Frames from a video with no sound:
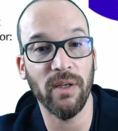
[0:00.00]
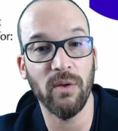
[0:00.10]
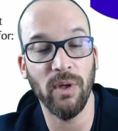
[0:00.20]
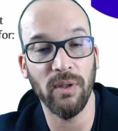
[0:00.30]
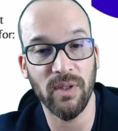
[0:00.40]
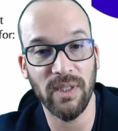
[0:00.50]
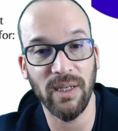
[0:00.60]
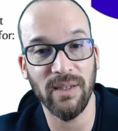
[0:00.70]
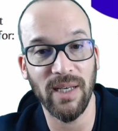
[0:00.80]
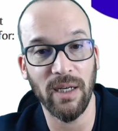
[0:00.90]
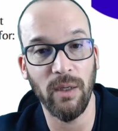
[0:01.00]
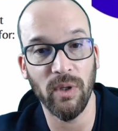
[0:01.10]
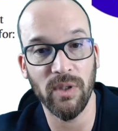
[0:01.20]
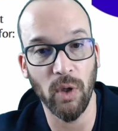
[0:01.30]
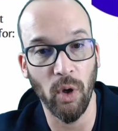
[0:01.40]
so you understand exactly
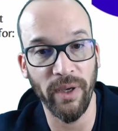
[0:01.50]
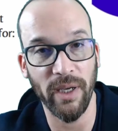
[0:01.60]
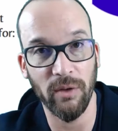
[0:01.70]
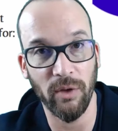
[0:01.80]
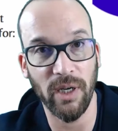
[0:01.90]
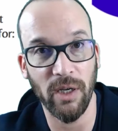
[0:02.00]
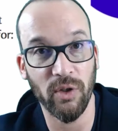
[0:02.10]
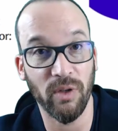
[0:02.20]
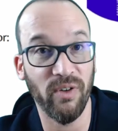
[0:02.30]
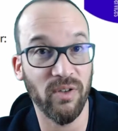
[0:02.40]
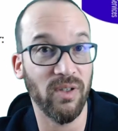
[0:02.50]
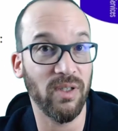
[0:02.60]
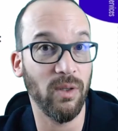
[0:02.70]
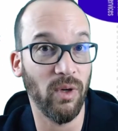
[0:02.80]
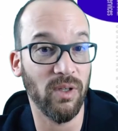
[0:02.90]
what's going under contract versus
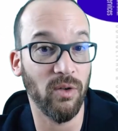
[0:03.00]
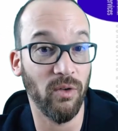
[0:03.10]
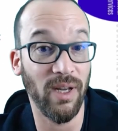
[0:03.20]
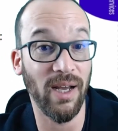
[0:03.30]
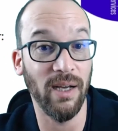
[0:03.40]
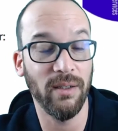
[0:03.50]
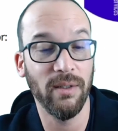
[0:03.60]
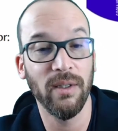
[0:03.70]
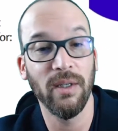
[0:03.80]
the ones that are not.